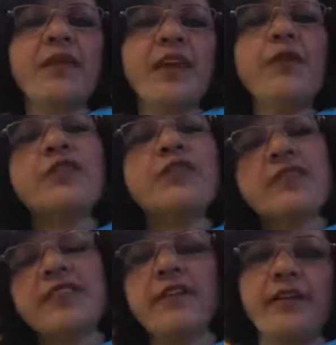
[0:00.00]
He was a
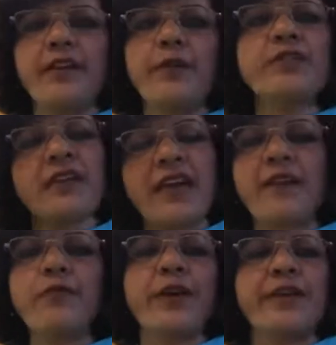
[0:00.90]
seer. He was a
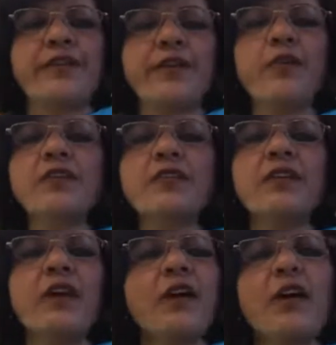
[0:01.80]
clairvoyant. He was
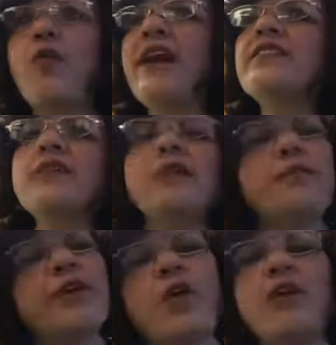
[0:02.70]
wiser
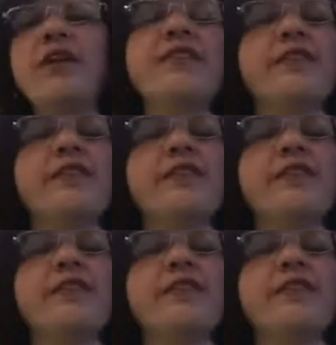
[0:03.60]
beyond his